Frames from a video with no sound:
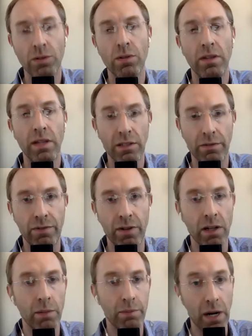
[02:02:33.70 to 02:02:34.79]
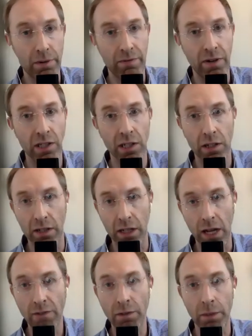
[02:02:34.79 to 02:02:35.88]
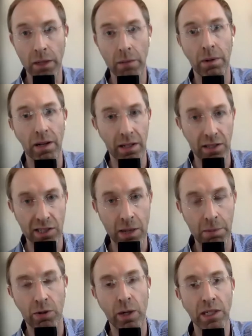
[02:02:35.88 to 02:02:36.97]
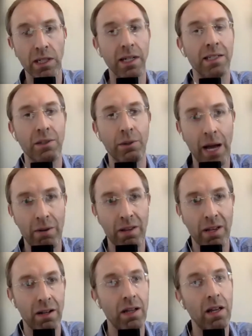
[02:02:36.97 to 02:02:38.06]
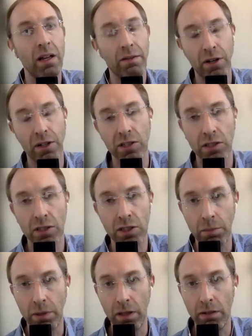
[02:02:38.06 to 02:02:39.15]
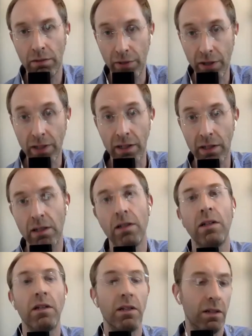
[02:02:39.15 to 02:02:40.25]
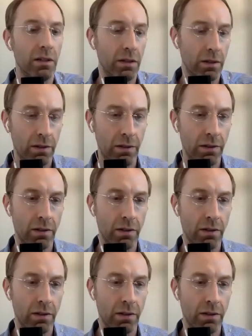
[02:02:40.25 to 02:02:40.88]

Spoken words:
that's a proper function of the government, but it's a separate question as to how that function should be funded. So